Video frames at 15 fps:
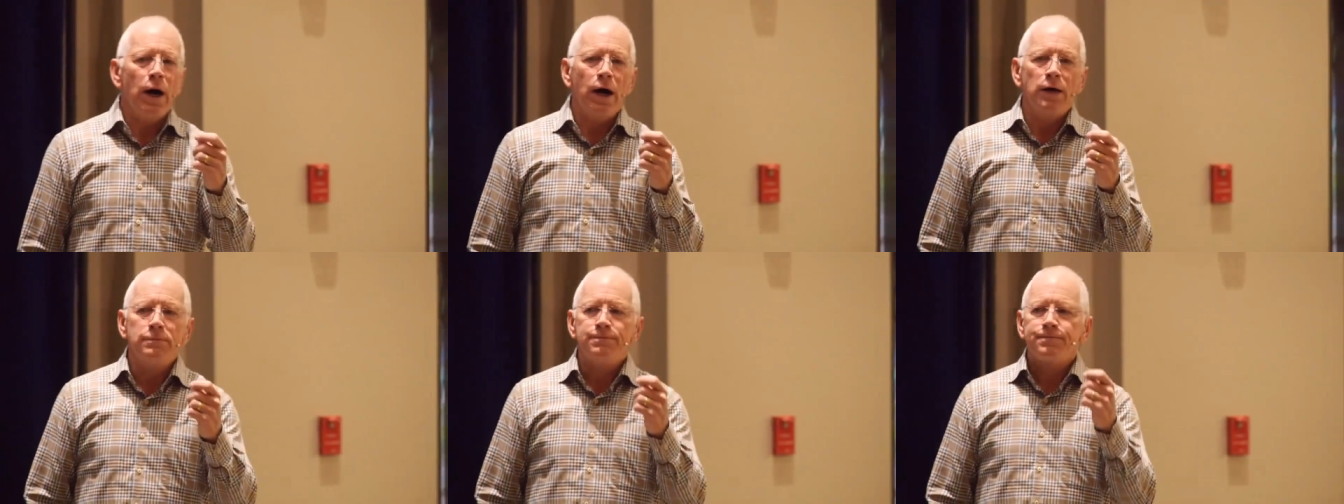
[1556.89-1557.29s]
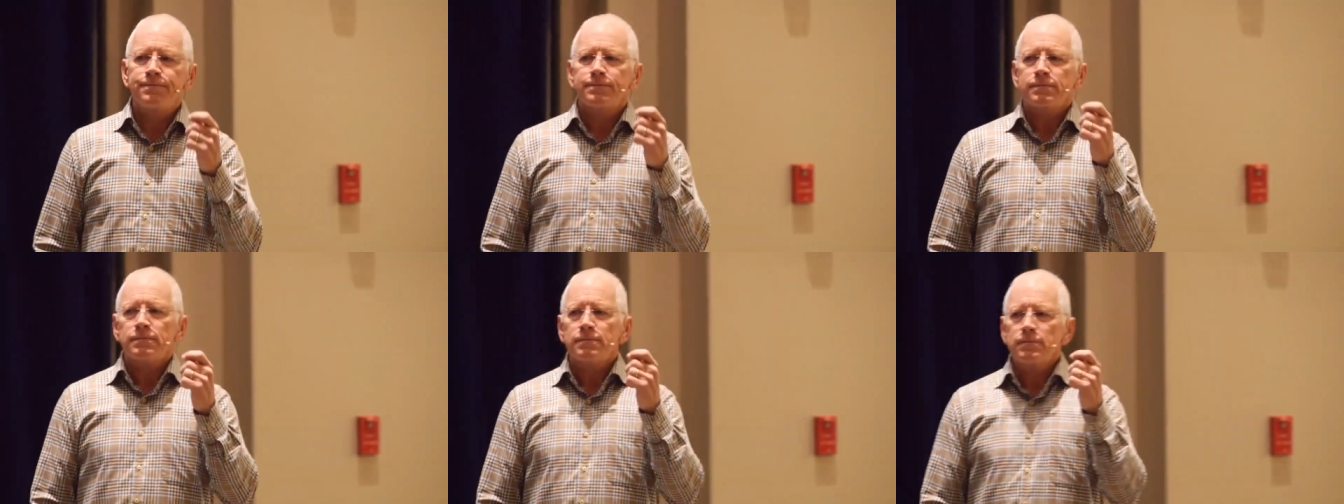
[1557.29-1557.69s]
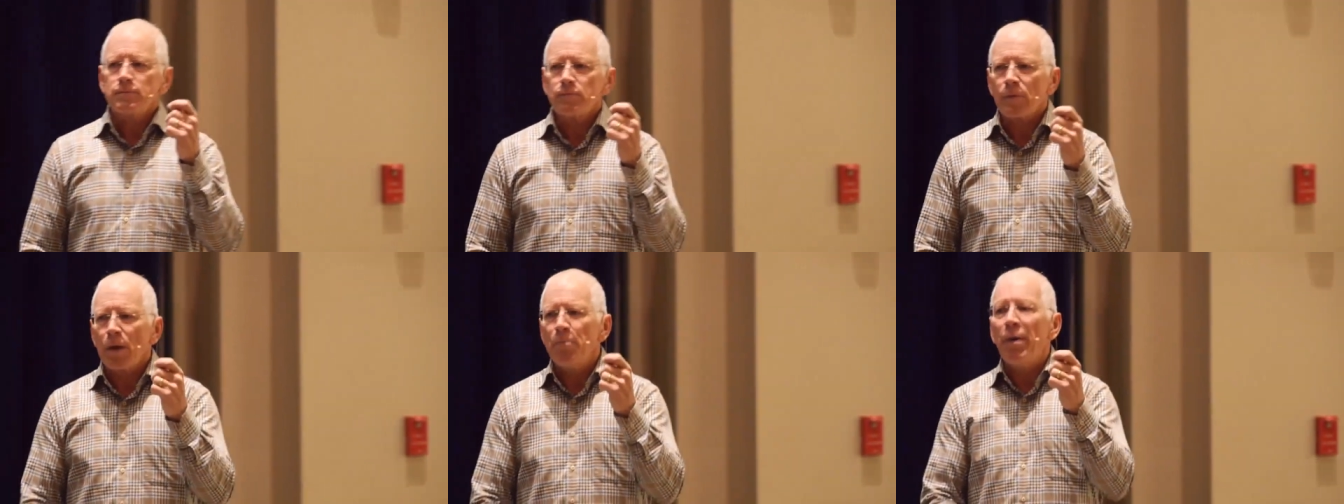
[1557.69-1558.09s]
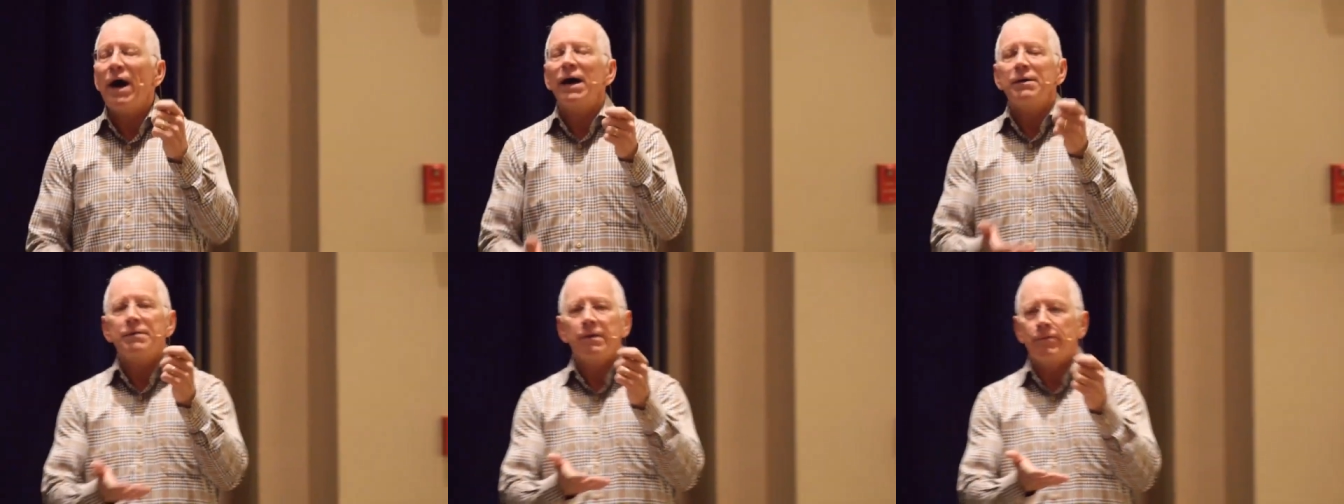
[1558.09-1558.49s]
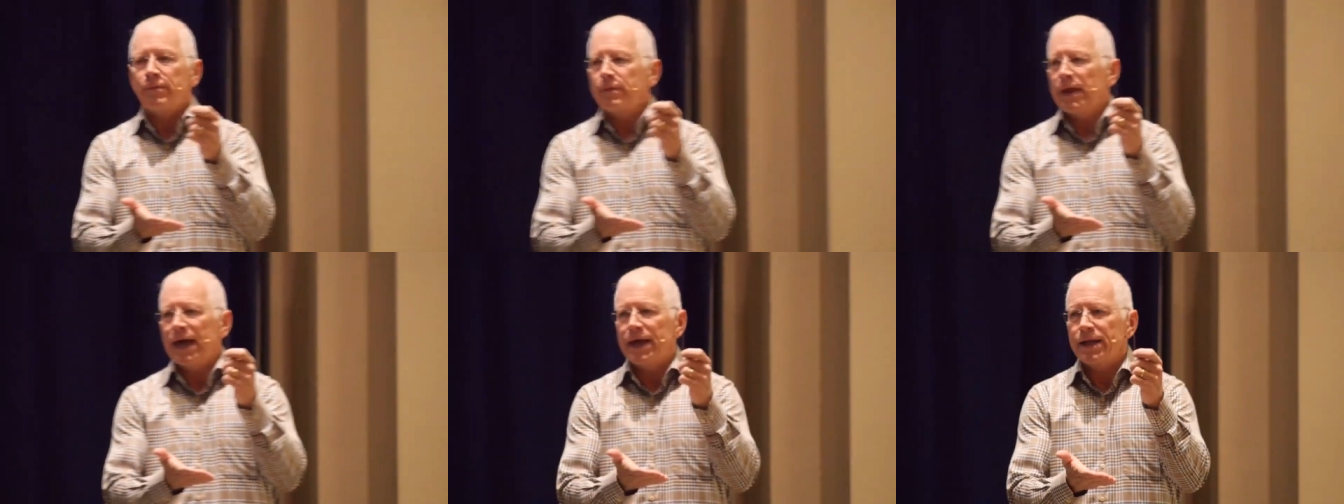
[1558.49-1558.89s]
uh, but
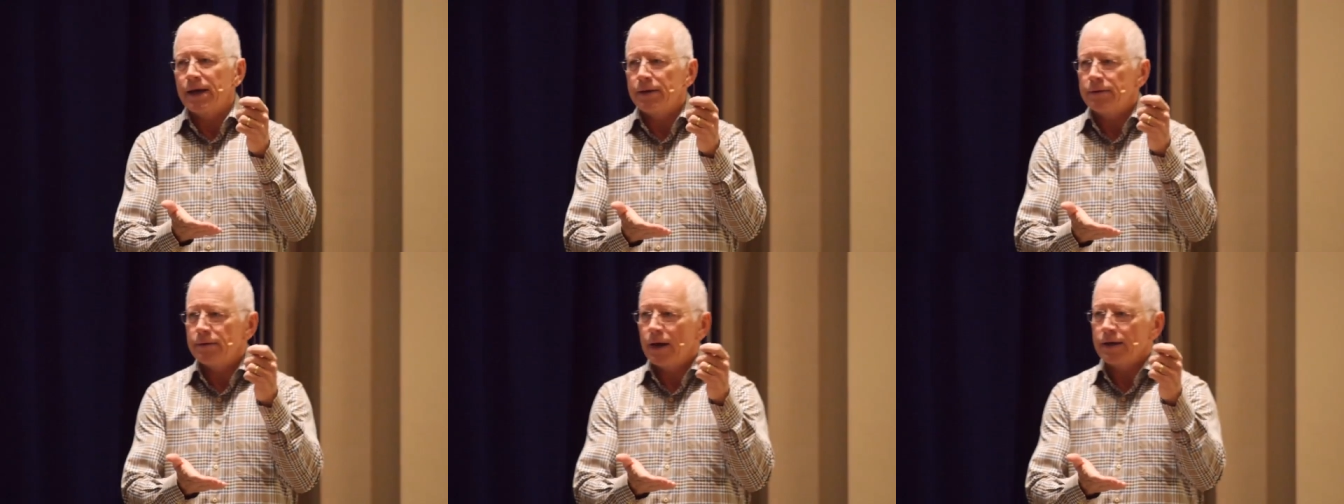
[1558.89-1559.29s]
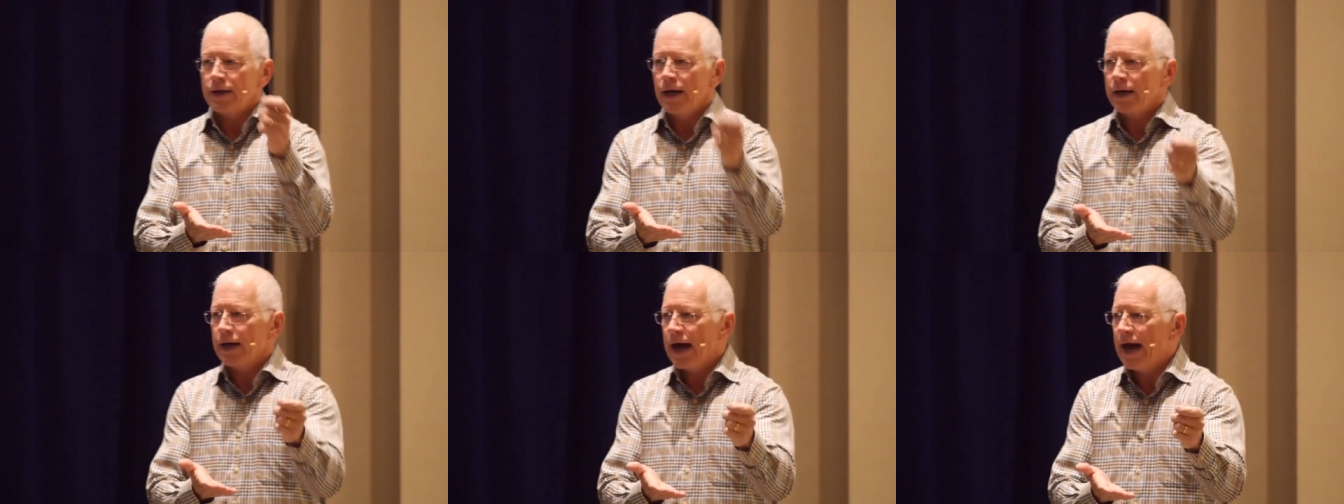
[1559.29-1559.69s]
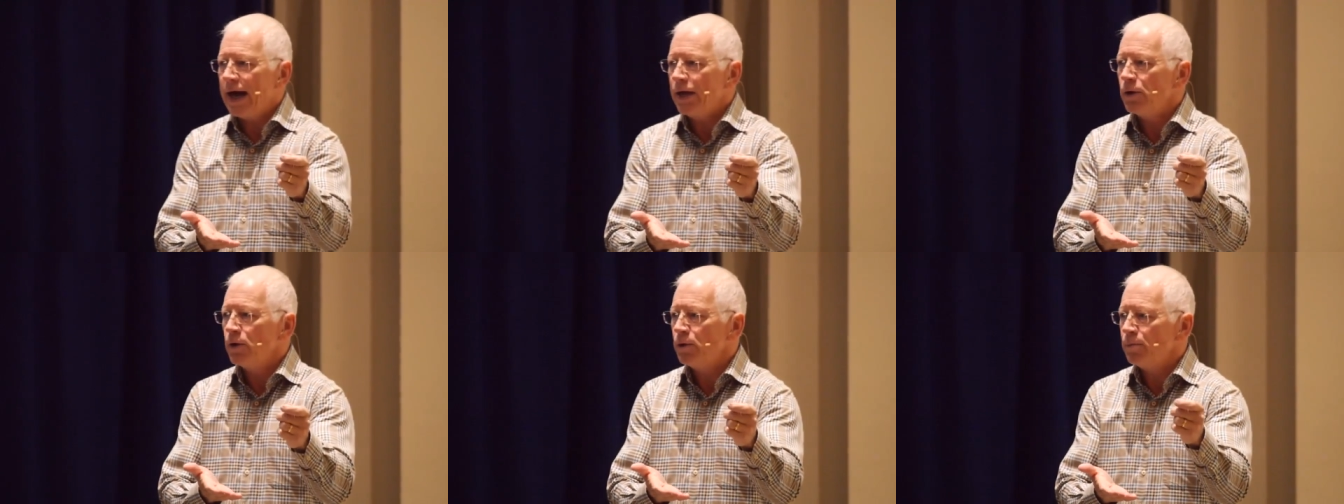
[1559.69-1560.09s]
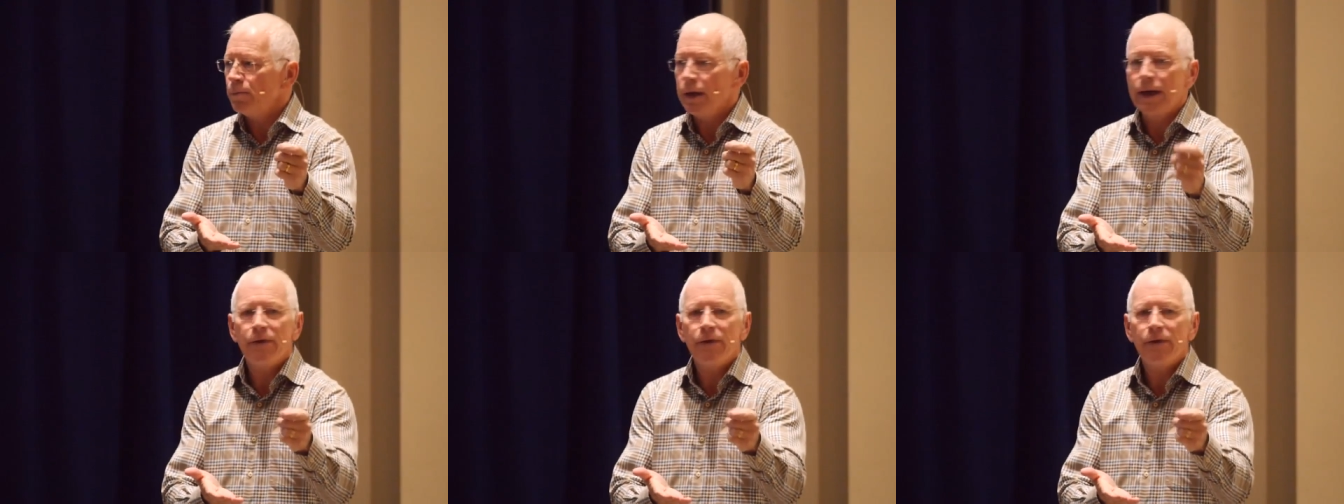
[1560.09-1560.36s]
we had a, a, a, guy who,